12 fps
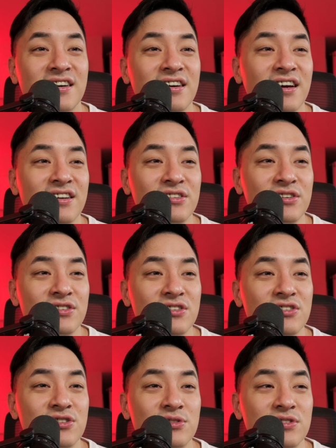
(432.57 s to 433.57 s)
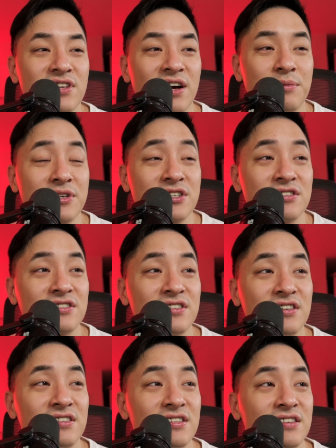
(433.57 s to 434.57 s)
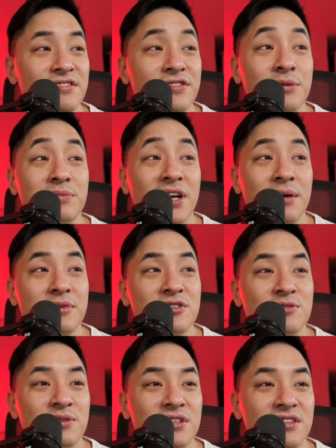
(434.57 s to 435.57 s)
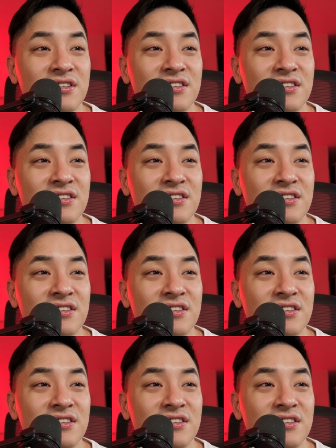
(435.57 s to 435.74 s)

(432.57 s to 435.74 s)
and you can choose how much film damage you want.